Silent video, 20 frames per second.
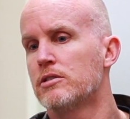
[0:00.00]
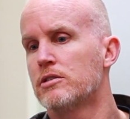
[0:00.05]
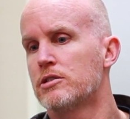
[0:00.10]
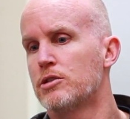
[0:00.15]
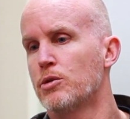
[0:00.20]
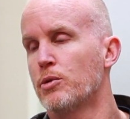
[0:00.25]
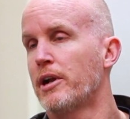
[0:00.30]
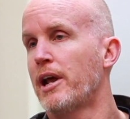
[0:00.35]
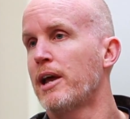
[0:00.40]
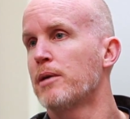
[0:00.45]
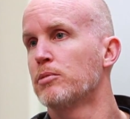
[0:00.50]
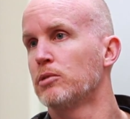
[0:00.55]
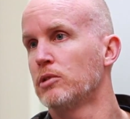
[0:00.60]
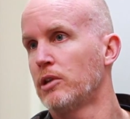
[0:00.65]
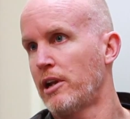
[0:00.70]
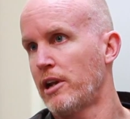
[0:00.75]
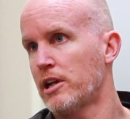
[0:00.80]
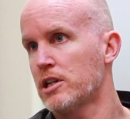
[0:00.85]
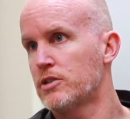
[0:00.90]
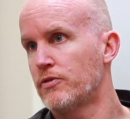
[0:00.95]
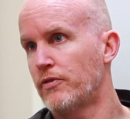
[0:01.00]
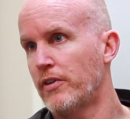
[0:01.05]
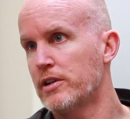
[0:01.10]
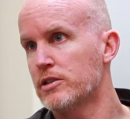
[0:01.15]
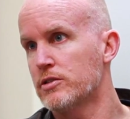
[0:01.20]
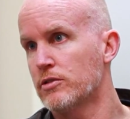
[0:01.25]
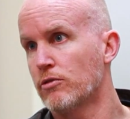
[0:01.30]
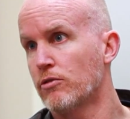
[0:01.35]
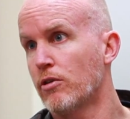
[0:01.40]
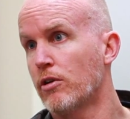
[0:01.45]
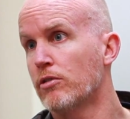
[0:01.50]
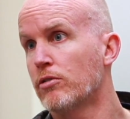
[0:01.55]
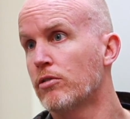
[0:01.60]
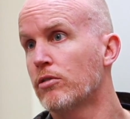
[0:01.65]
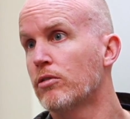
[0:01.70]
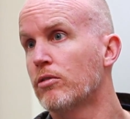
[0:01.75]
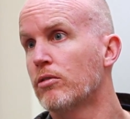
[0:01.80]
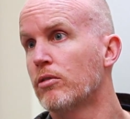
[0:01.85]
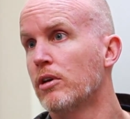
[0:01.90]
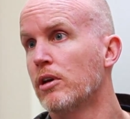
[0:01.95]
to enable our next phase of
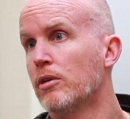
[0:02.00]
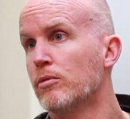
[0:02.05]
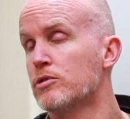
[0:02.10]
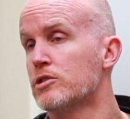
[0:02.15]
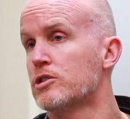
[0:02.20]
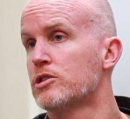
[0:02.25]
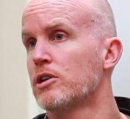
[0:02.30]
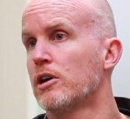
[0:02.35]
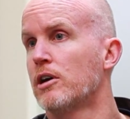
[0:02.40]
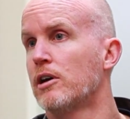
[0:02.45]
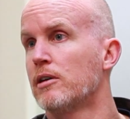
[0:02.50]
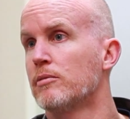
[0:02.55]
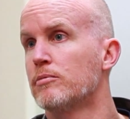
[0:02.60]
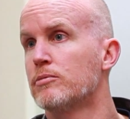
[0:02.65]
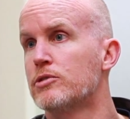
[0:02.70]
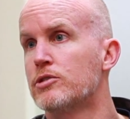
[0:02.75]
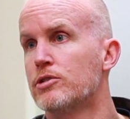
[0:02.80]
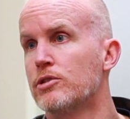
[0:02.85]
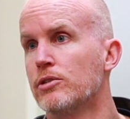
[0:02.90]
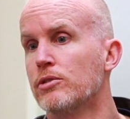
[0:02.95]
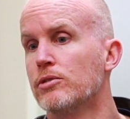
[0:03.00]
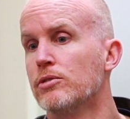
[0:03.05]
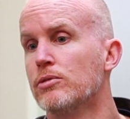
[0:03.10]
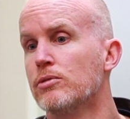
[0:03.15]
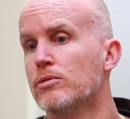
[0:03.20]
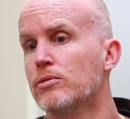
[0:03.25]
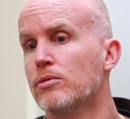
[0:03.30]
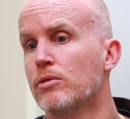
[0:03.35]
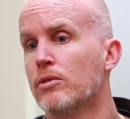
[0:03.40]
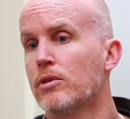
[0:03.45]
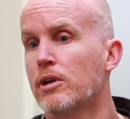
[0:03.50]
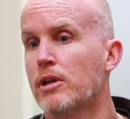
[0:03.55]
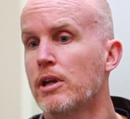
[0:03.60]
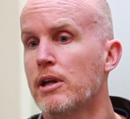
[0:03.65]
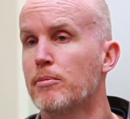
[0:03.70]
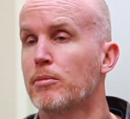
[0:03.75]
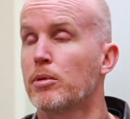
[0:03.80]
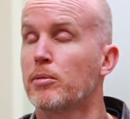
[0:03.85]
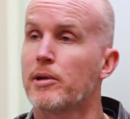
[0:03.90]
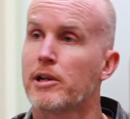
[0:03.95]
growth, it was time to
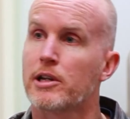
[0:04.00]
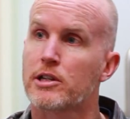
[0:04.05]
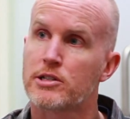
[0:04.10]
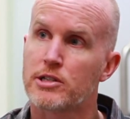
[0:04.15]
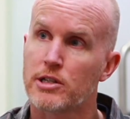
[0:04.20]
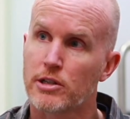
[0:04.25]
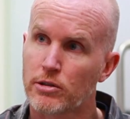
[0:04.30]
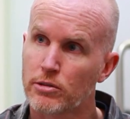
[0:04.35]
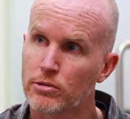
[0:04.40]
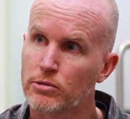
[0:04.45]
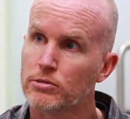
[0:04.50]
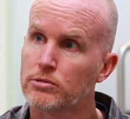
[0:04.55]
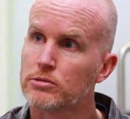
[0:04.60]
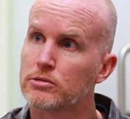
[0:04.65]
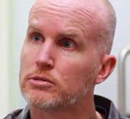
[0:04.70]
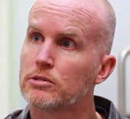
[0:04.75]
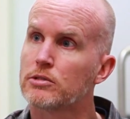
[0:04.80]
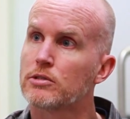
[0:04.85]
implement a single